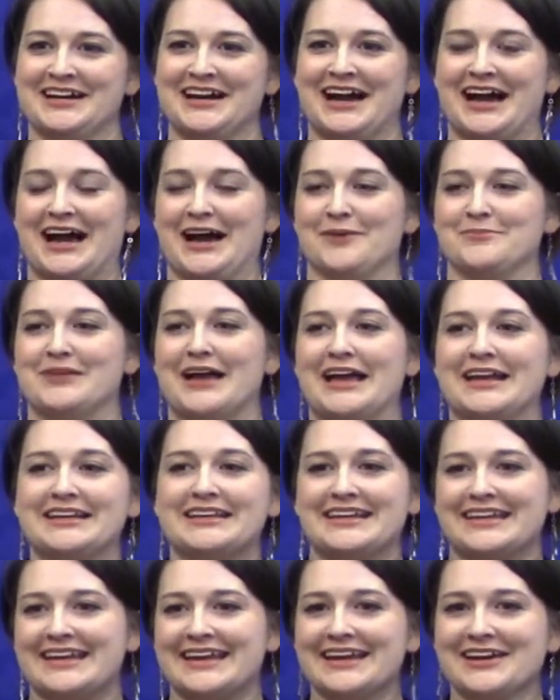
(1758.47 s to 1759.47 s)
And
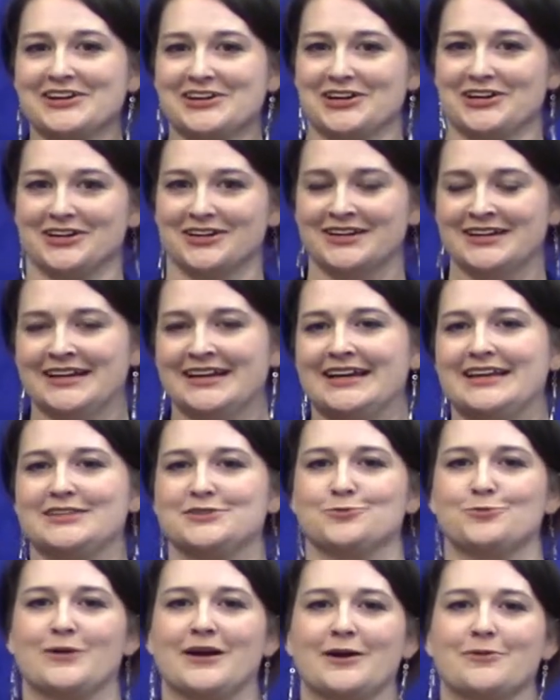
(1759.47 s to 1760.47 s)
here is
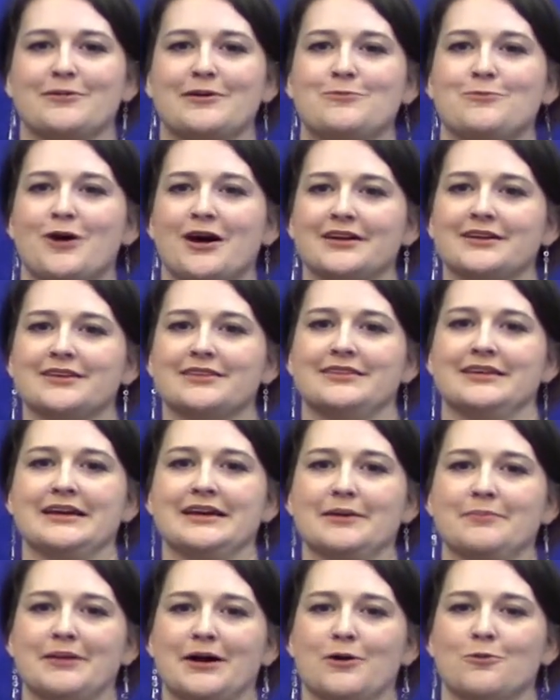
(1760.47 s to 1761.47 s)
where we want to think
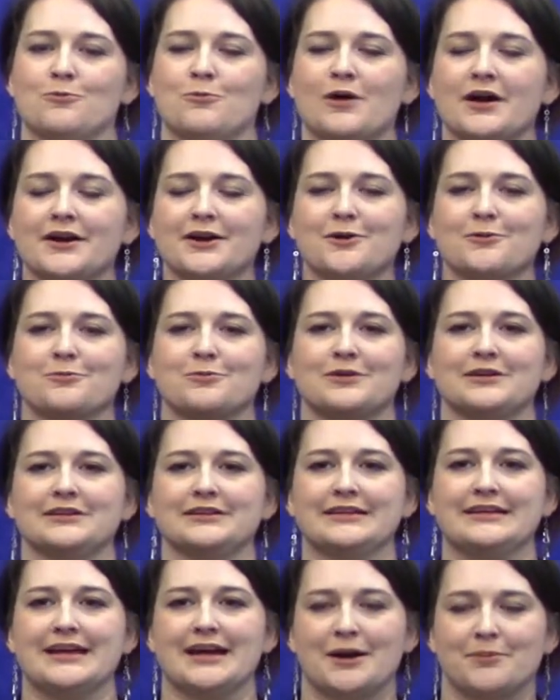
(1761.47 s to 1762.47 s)
about what are
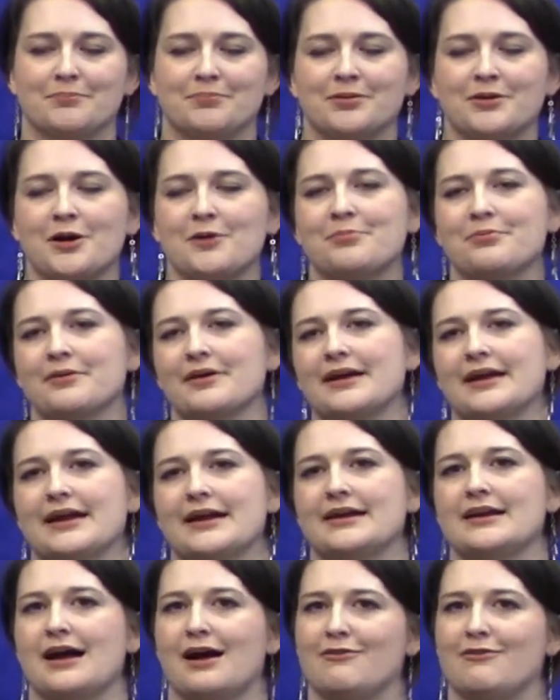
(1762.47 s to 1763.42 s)
really appropriate,